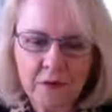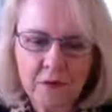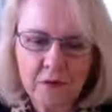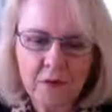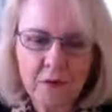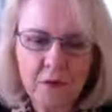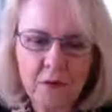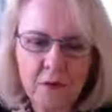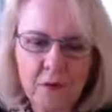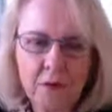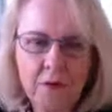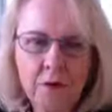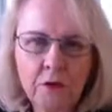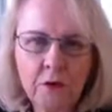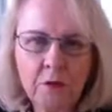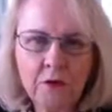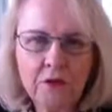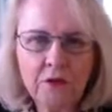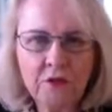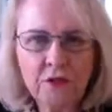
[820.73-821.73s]
the more
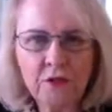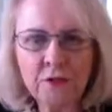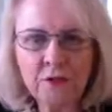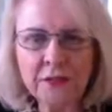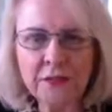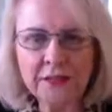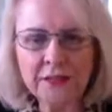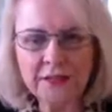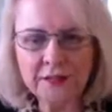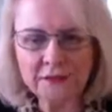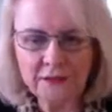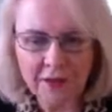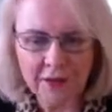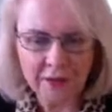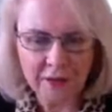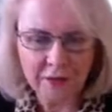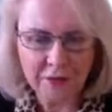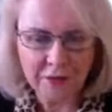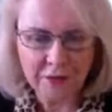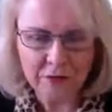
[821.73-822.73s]
permission we give
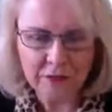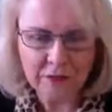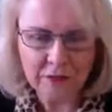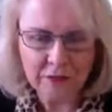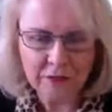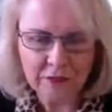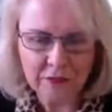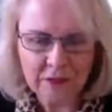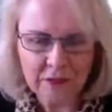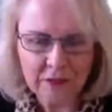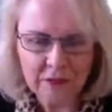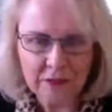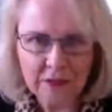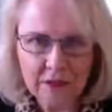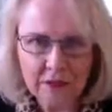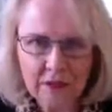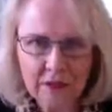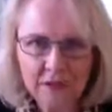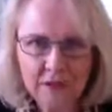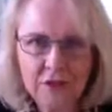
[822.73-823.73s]
others
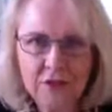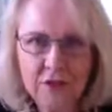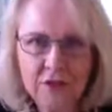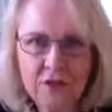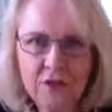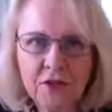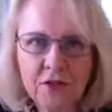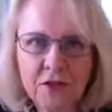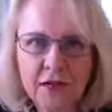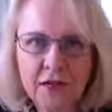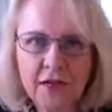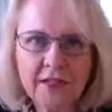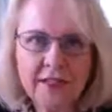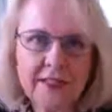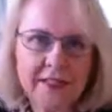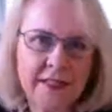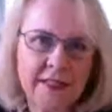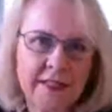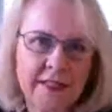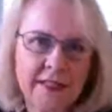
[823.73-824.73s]
to look at
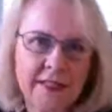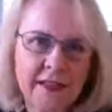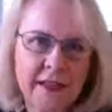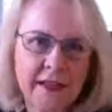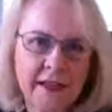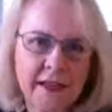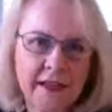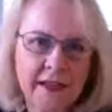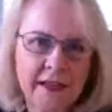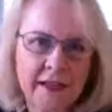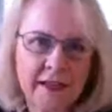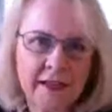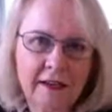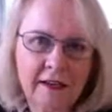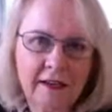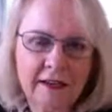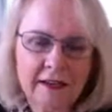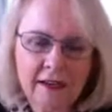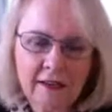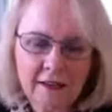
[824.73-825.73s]
us and say,
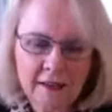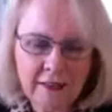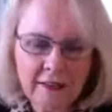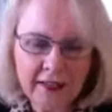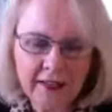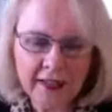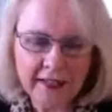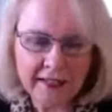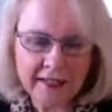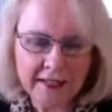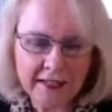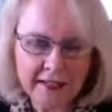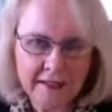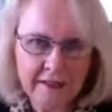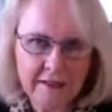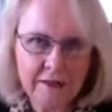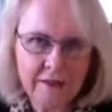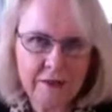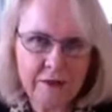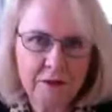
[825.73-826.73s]
that's
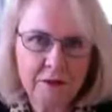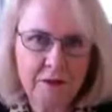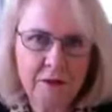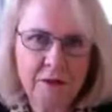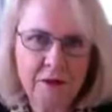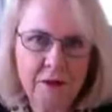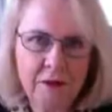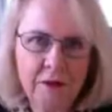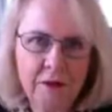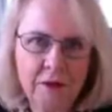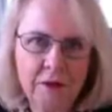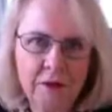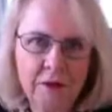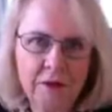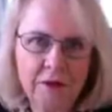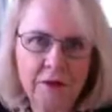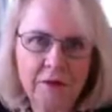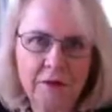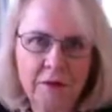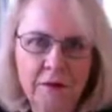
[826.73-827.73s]
the woman I want to
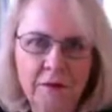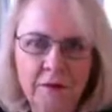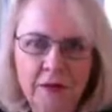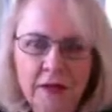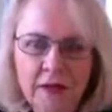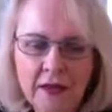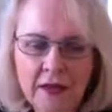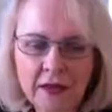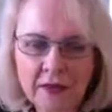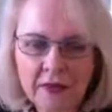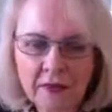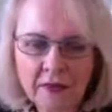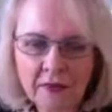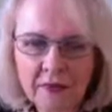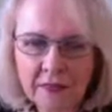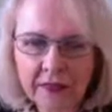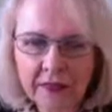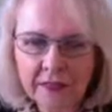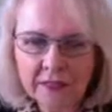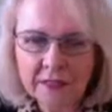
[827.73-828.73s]
become.
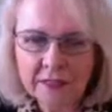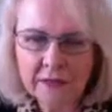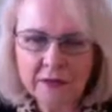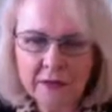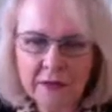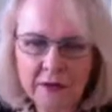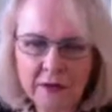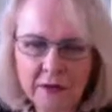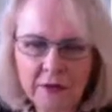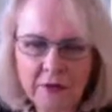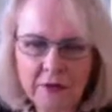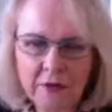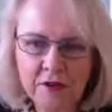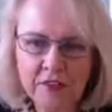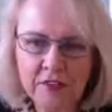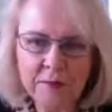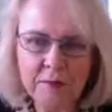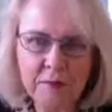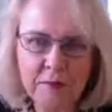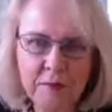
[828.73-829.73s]
That's the woman I want
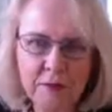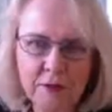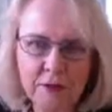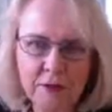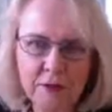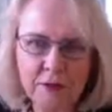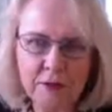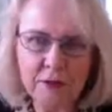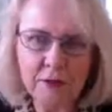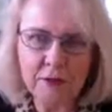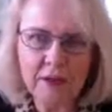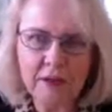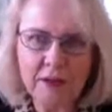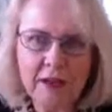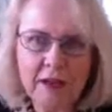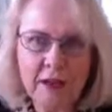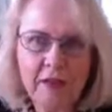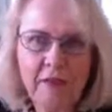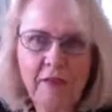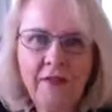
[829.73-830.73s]
as my mentor.
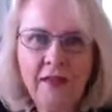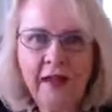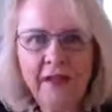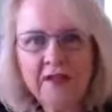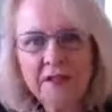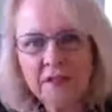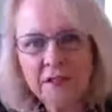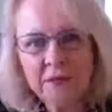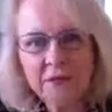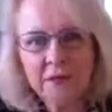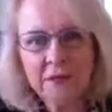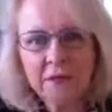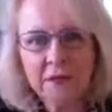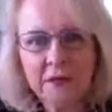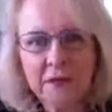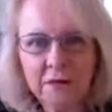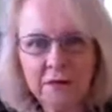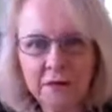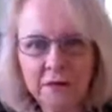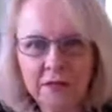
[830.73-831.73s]
That's the
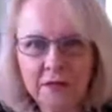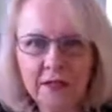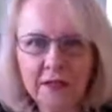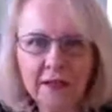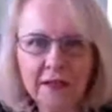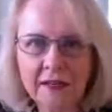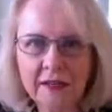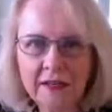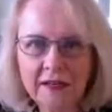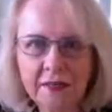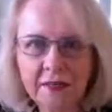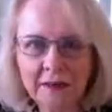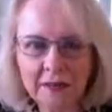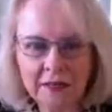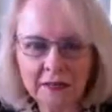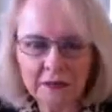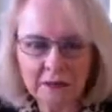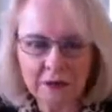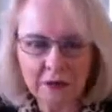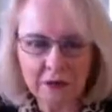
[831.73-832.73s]
woman I'm creating as my
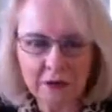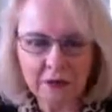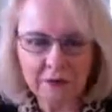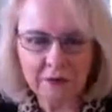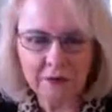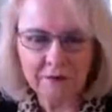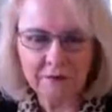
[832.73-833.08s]
hero.